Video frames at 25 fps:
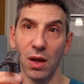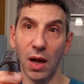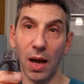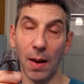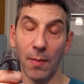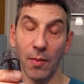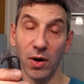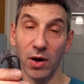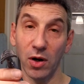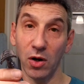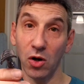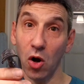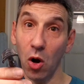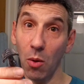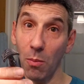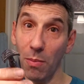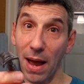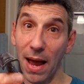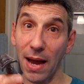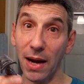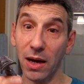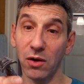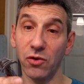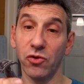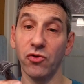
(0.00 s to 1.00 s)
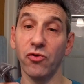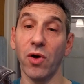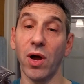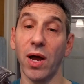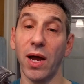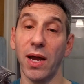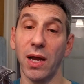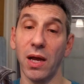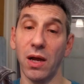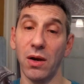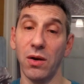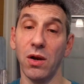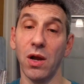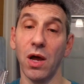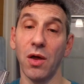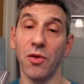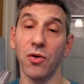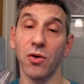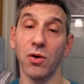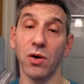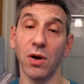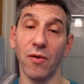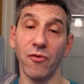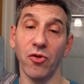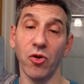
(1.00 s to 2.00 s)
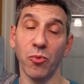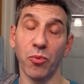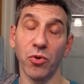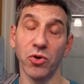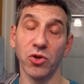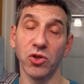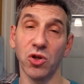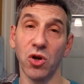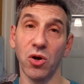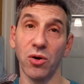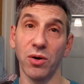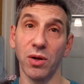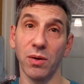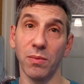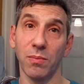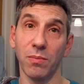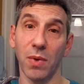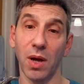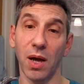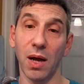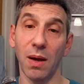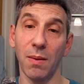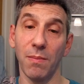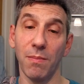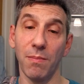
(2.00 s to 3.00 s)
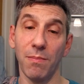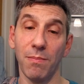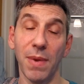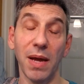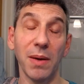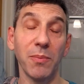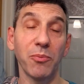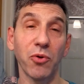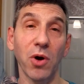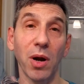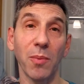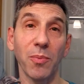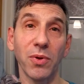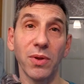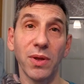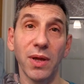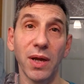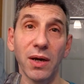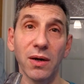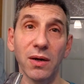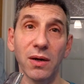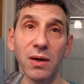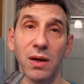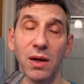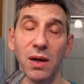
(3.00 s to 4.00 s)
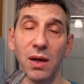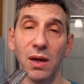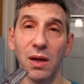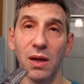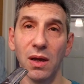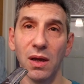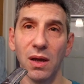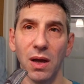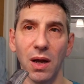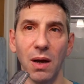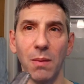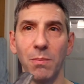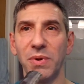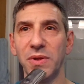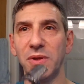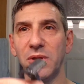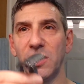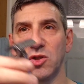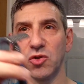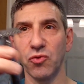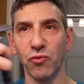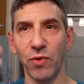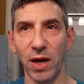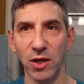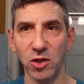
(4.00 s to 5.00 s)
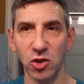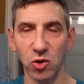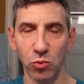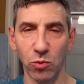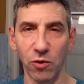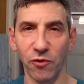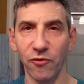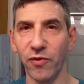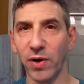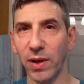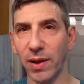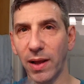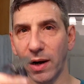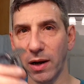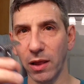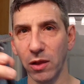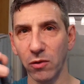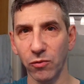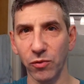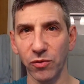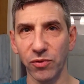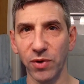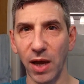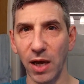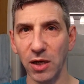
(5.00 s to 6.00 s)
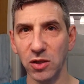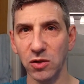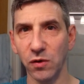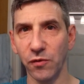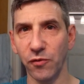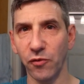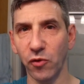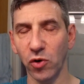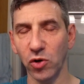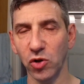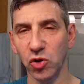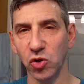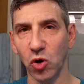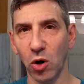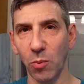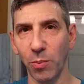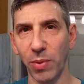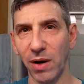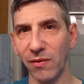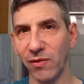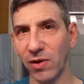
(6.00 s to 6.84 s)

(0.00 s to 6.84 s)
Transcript: I'm gonna go back and try another of the Persona um, Med Prep in there, um, but this razor will fall out of the rotation for a short bit.